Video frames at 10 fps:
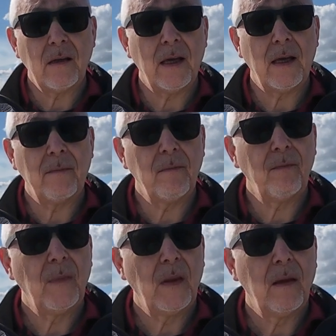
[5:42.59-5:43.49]

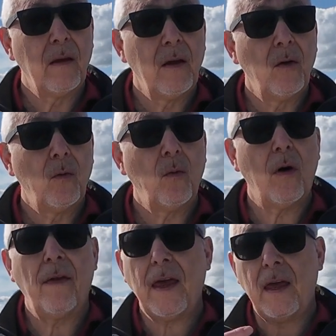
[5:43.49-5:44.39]

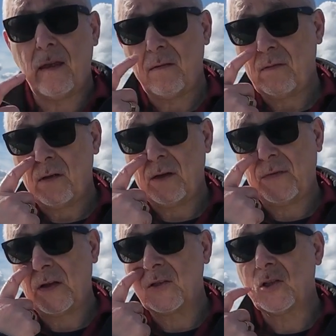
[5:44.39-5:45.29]
what are their
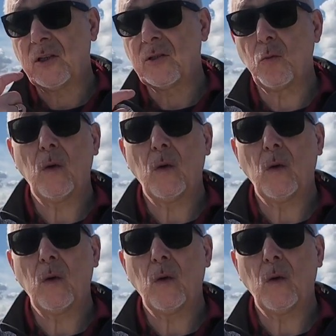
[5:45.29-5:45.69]
advantages?